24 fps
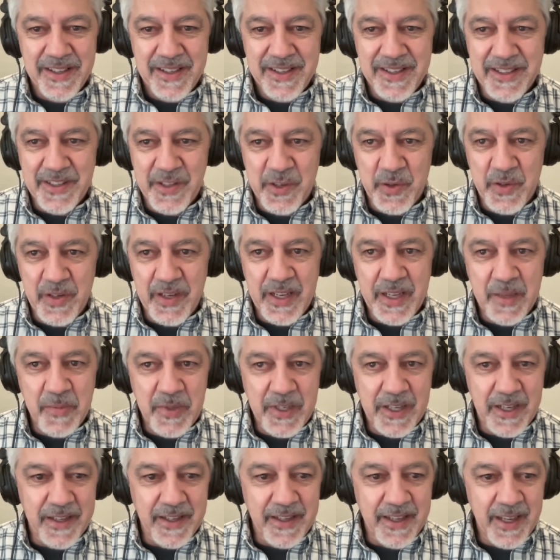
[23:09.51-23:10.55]
Is there an
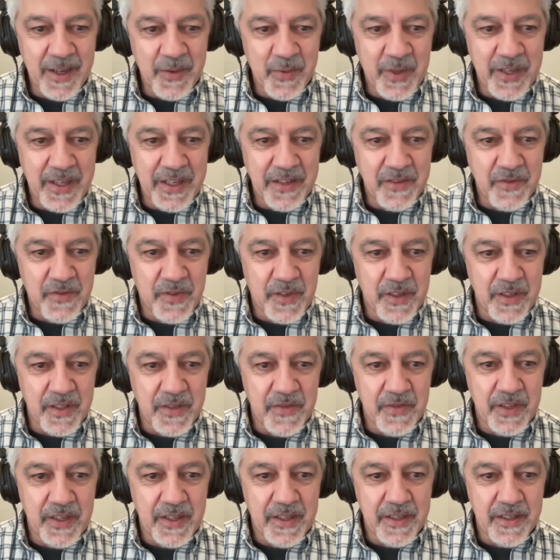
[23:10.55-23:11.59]
API gateway in front
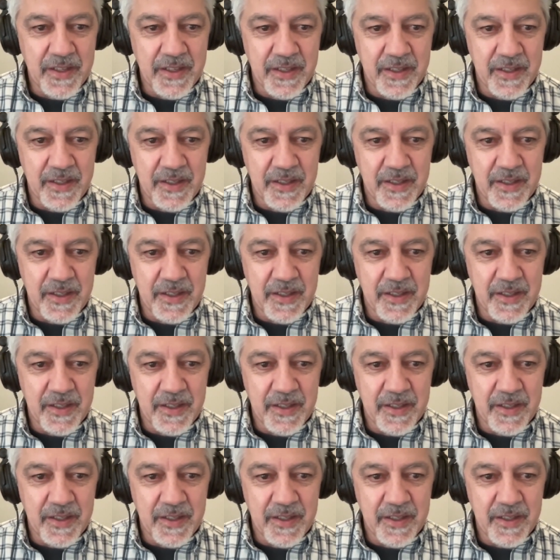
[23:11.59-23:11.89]
of it,